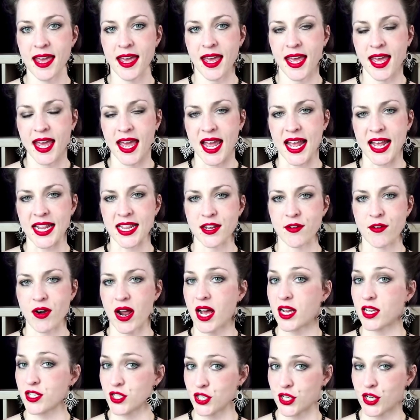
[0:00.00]
And there are
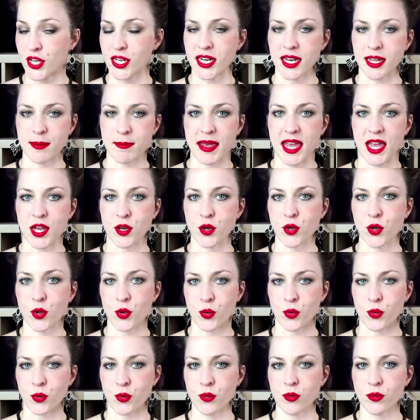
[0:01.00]
certainly men
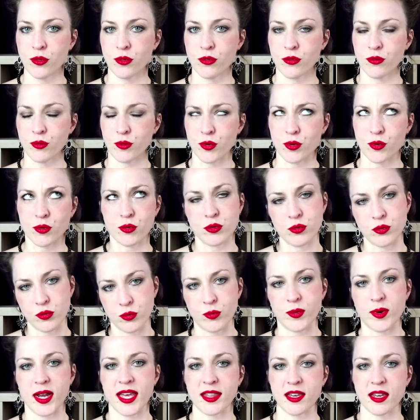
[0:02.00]
who, through
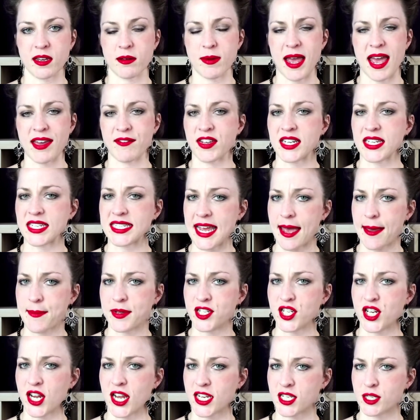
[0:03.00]
whether having damaging
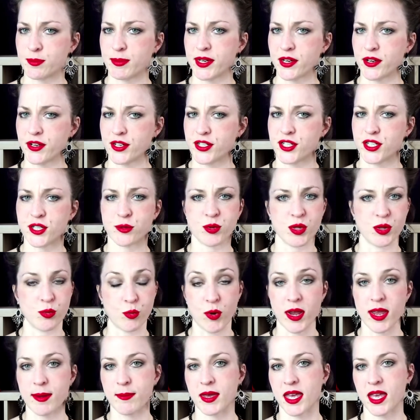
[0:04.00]
experiences with
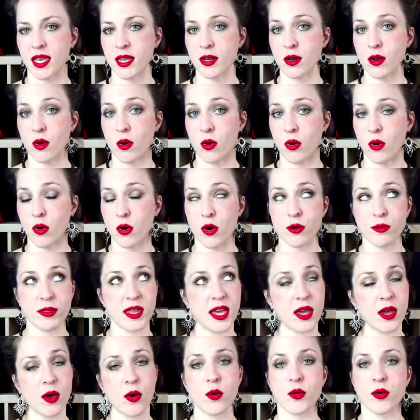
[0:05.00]
women or their
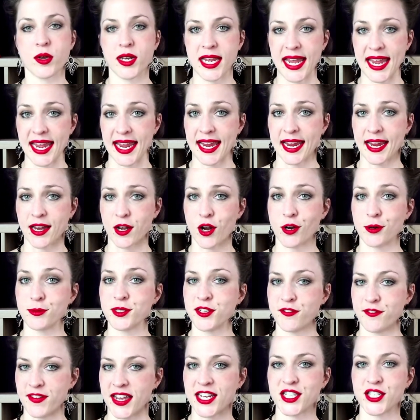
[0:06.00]
own keen
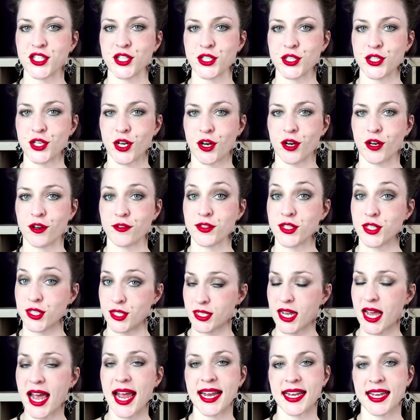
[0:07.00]
observations of
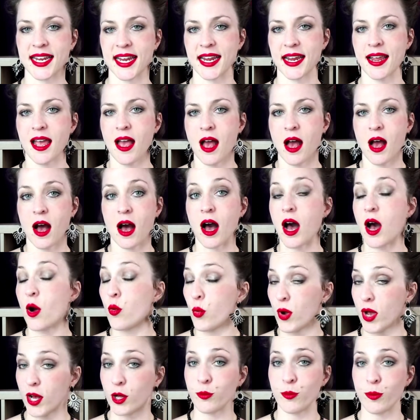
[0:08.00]
society, are
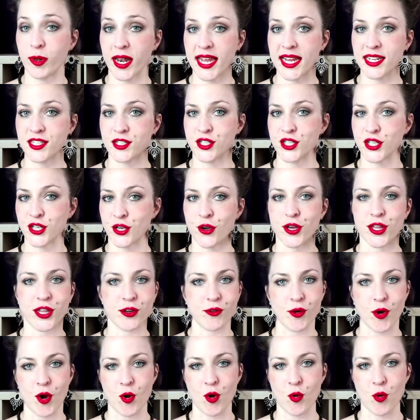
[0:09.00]
well placed to go their
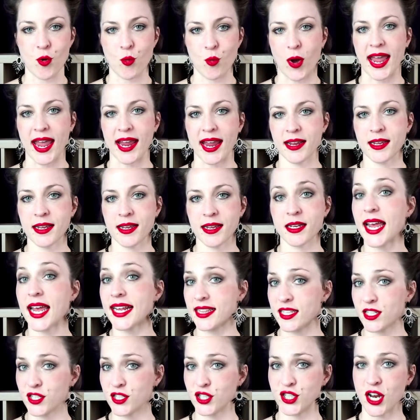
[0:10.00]
own way. Like this
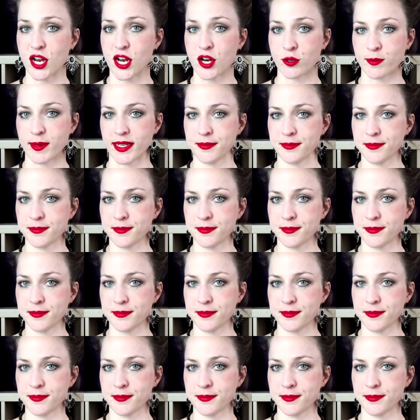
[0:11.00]
gentleman.